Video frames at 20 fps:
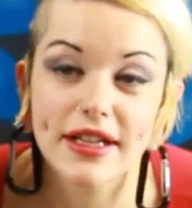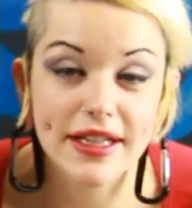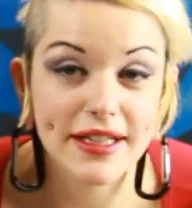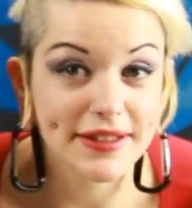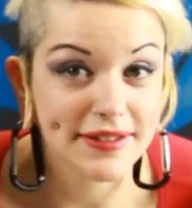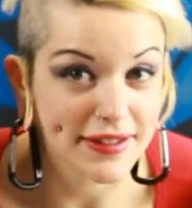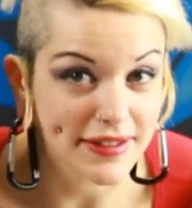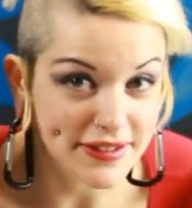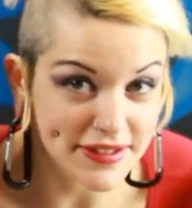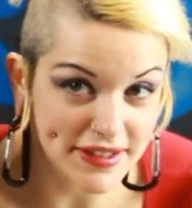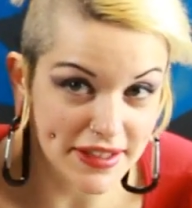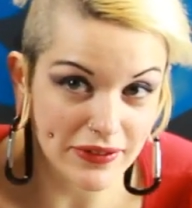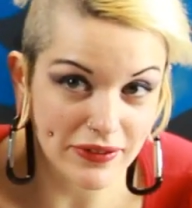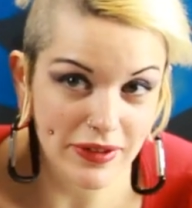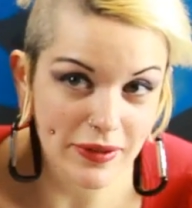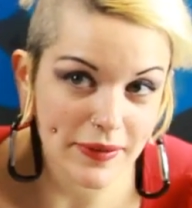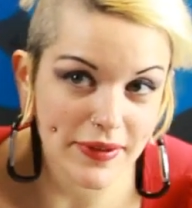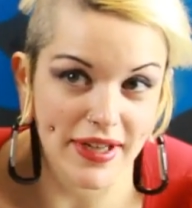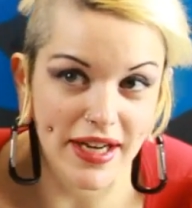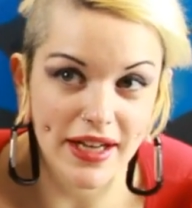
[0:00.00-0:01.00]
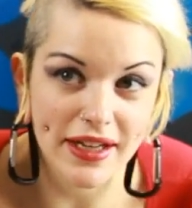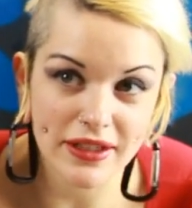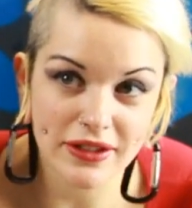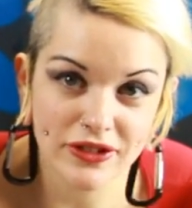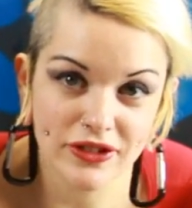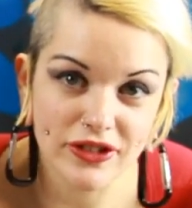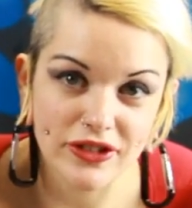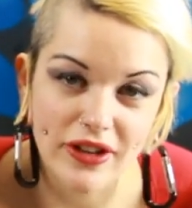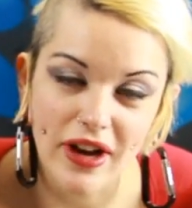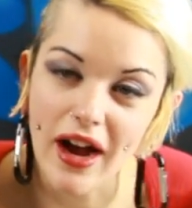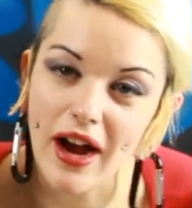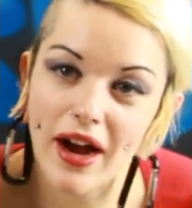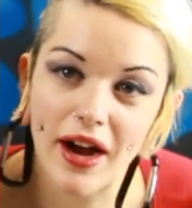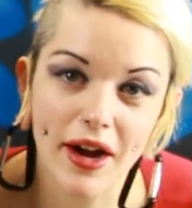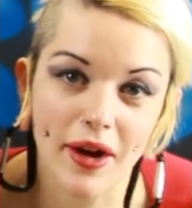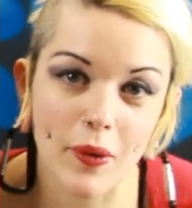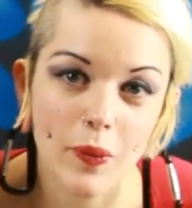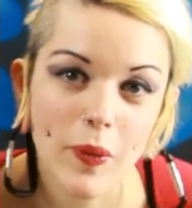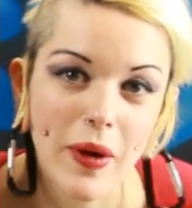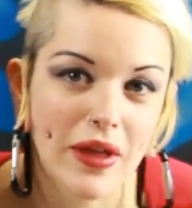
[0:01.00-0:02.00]
It does give you an edge.
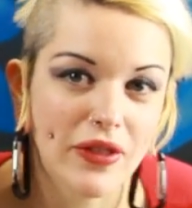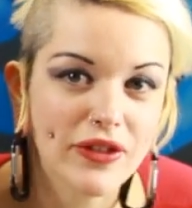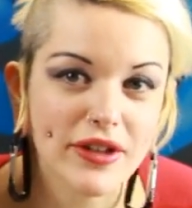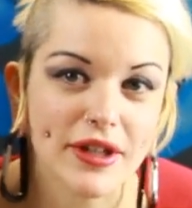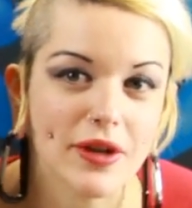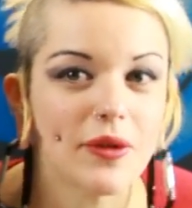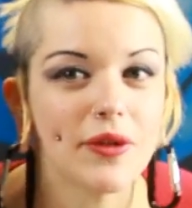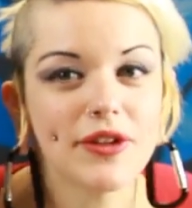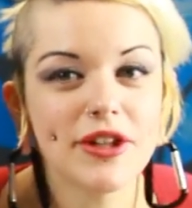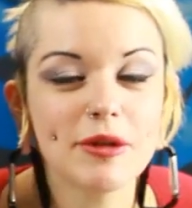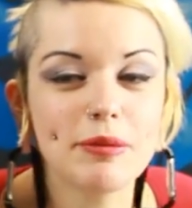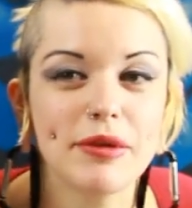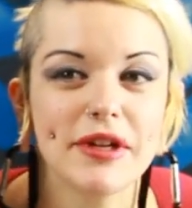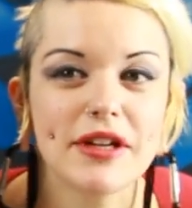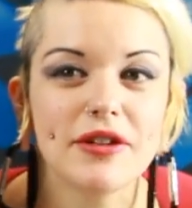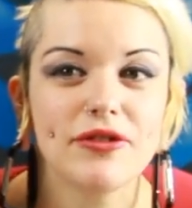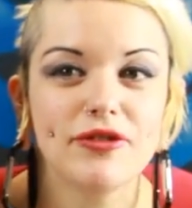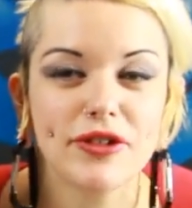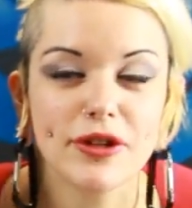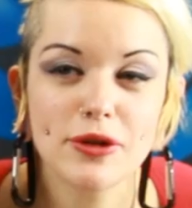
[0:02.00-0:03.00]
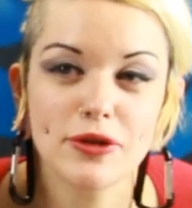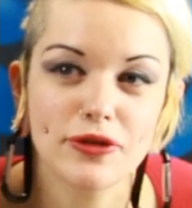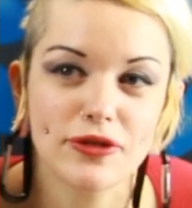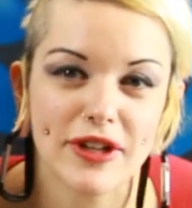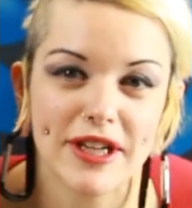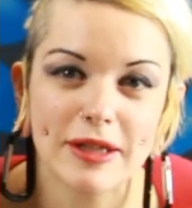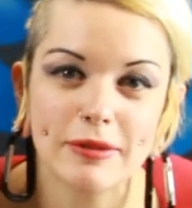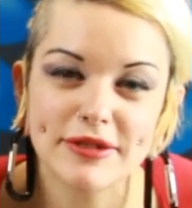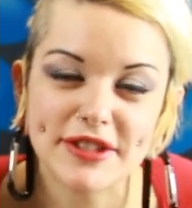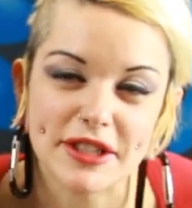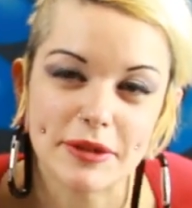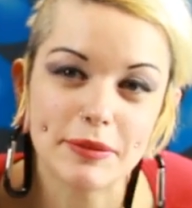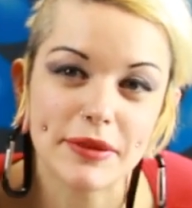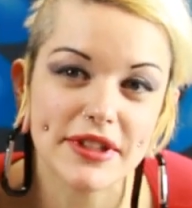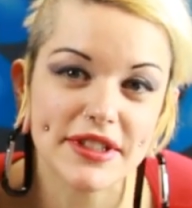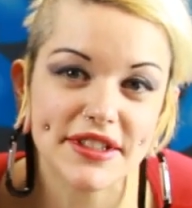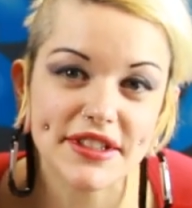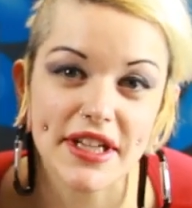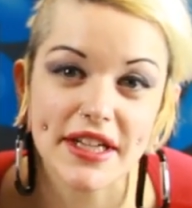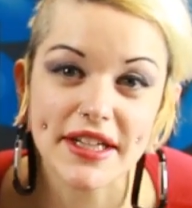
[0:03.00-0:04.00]
Whether it only be a few frames or
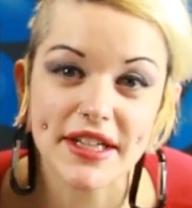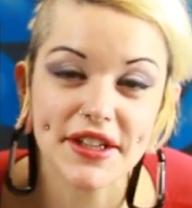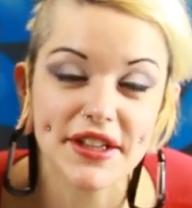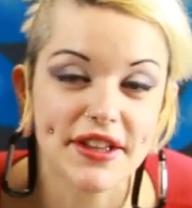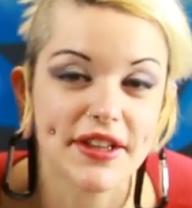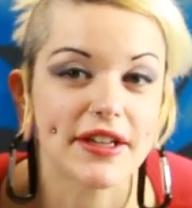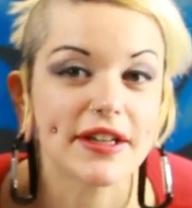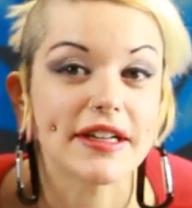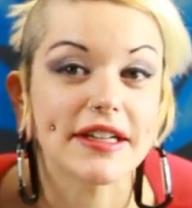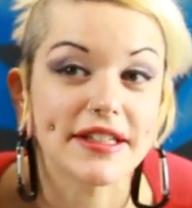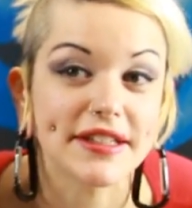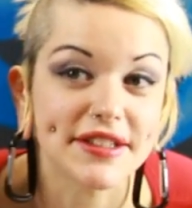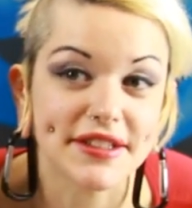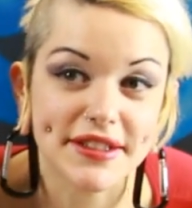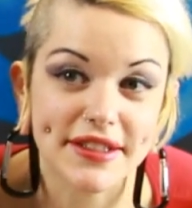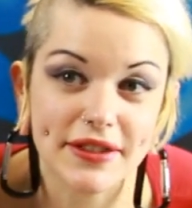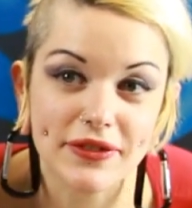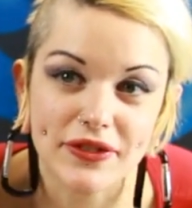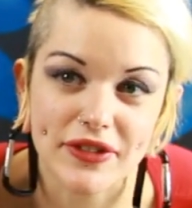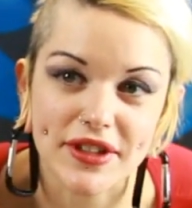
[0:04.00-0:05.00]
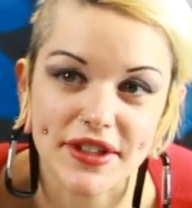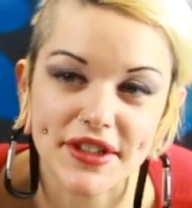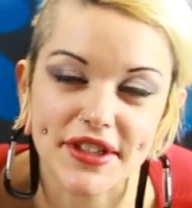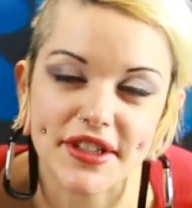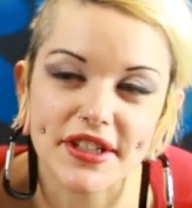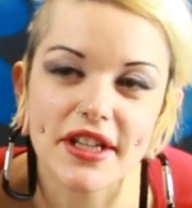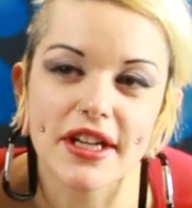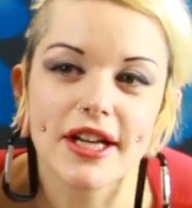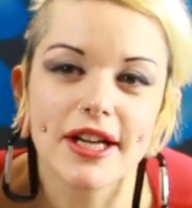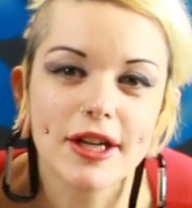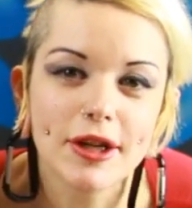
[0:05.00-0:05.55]
milliseconds, there is a difference.